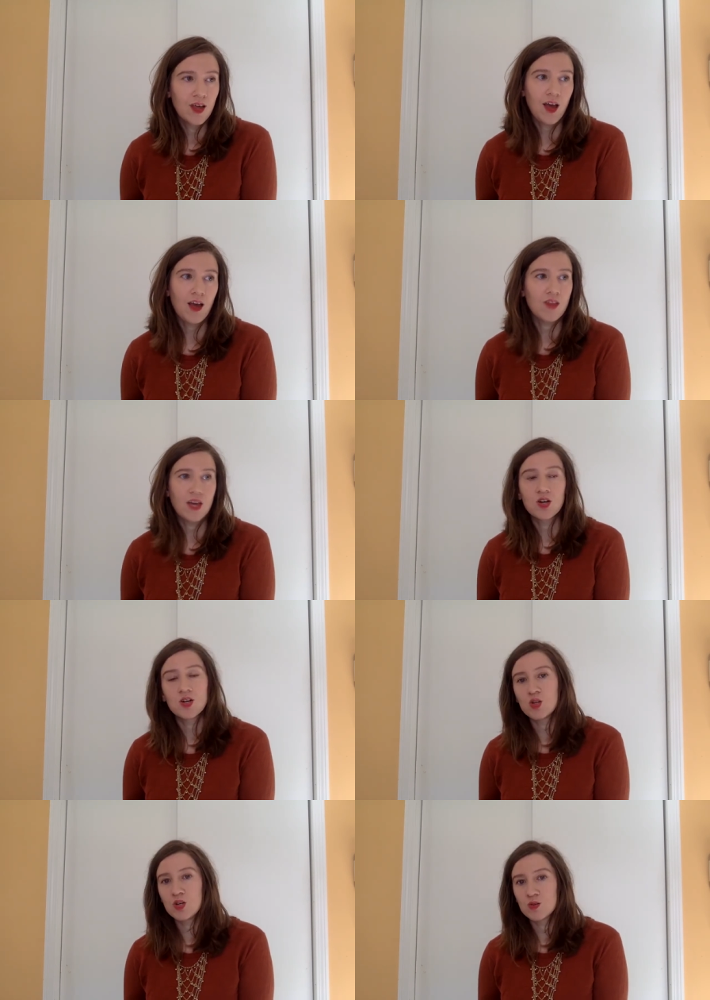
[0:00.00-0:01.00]
and they
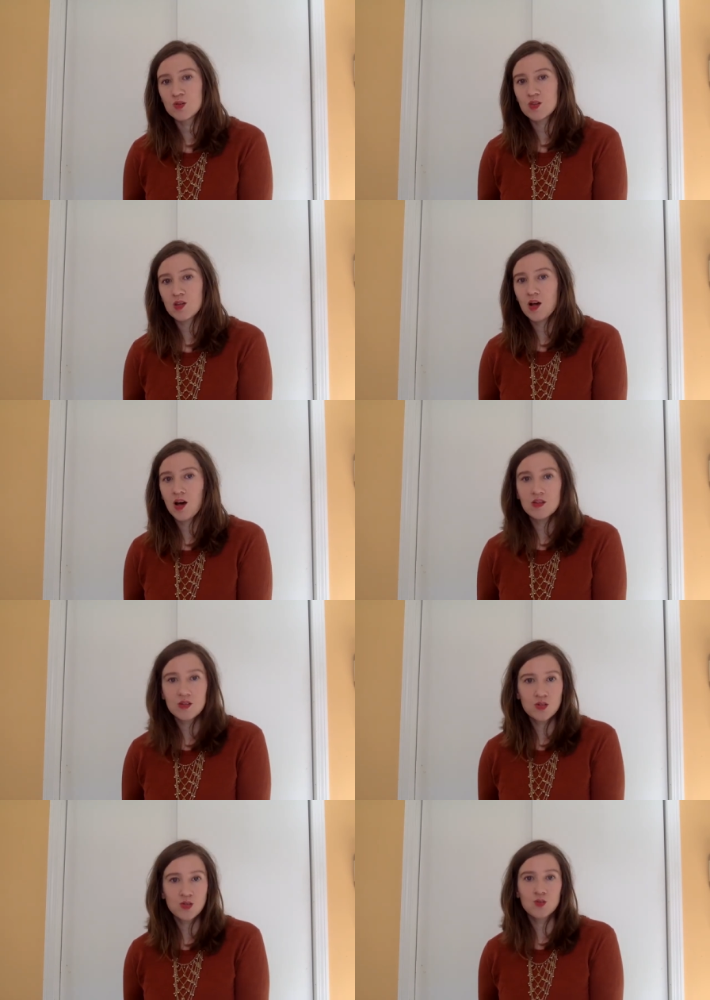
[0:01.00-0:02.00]
could use
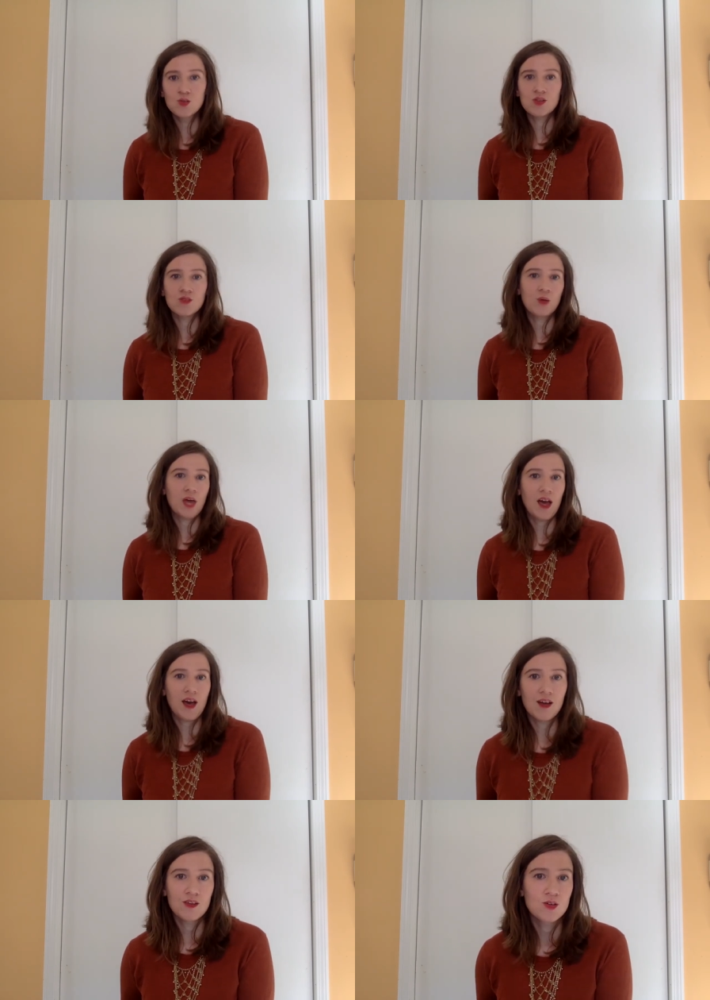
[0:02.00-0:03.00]
other tools if we
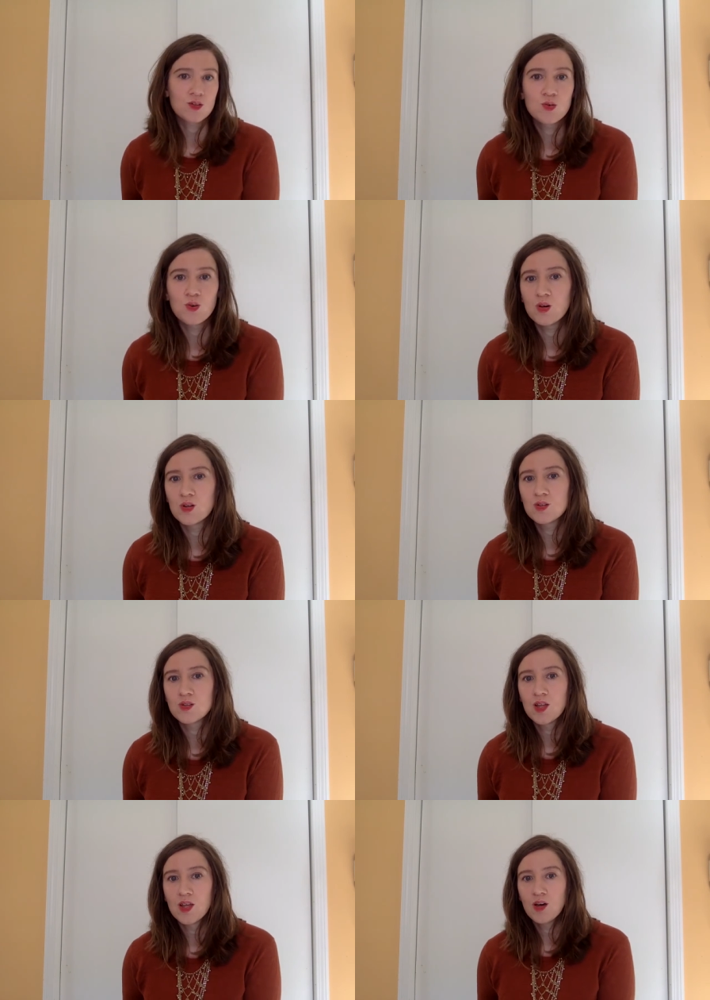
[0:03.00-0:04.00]
had other tools,